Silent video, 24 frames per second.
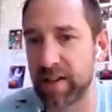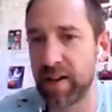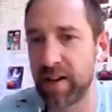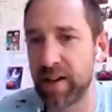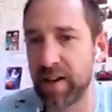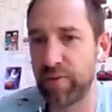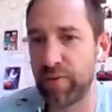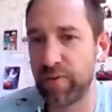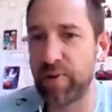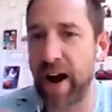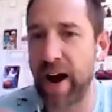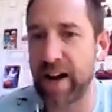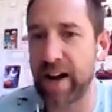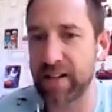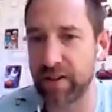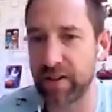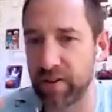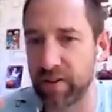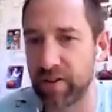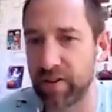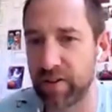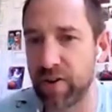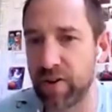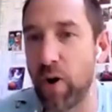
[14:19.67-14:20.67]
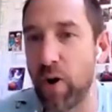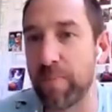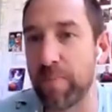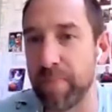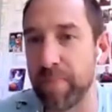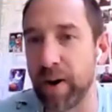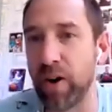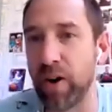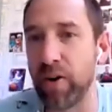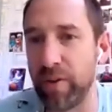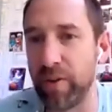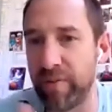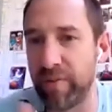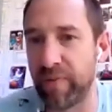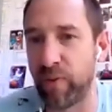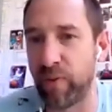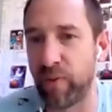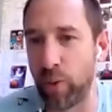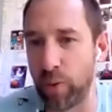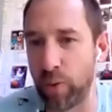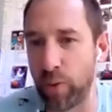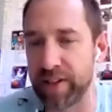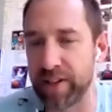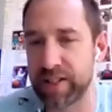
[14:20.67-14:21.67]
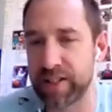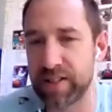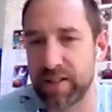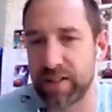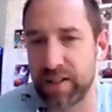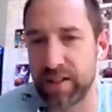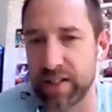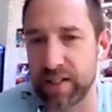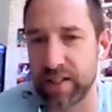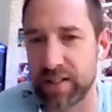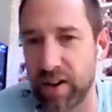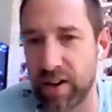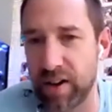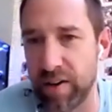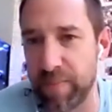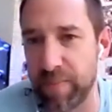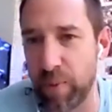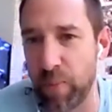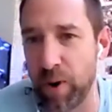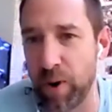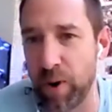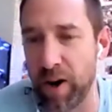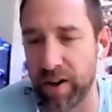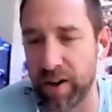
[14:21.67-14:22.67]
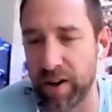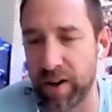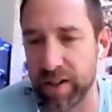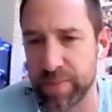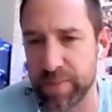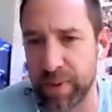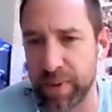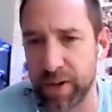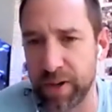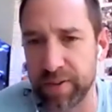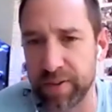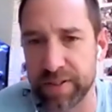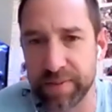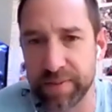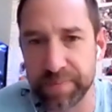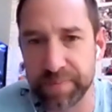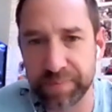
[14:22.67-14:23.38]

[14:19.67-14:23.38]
Radion combo for this type of work, I suppose.